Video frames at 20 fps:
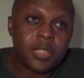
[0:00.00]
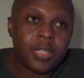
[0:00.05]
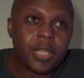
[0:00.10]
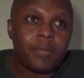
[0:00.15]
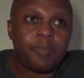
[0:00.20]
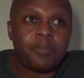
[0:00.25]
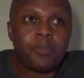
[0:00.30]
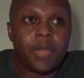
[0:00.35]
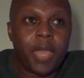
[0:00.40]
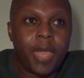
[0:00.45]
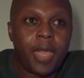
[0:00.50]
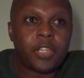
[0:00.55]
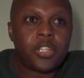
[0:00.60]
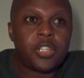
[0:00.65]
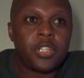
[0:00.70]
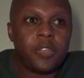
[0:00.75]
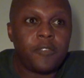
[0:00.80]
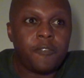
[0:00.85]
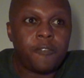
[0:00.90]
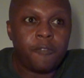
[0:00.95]
they're
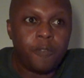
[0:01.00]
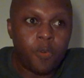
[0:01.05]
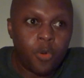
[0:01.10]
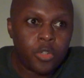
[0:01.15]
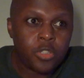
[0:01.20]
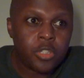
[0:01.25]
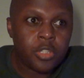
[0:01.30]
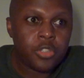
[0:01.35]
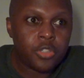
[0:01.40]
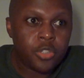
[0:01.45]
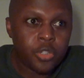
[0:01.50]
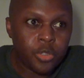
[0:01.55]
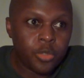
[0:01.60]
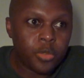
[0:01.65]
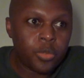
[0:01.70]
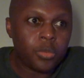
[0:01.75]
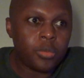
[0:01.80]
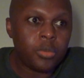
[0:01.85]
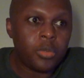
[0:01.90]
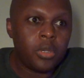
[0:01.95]
actually forced
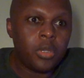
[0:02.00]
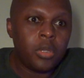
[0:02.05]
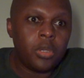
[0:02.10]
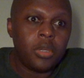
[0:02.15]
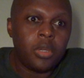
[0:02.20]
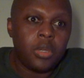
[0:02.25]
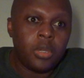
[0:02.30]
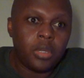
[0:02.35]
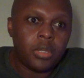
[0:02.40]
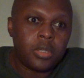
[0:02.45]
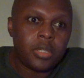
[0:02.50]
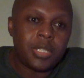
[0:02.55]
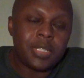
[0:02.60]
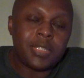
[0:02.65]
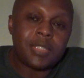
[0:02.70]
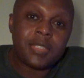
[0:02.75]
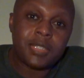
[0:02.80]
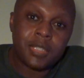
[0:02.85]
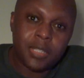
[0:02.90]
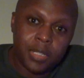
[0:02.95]
to
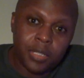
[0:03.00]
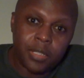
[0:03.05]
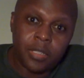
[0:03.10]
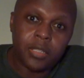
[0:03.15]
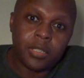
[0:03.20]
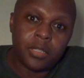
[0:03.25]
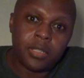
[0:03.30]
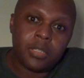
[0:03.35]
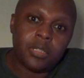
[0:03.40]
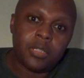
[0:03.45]
consider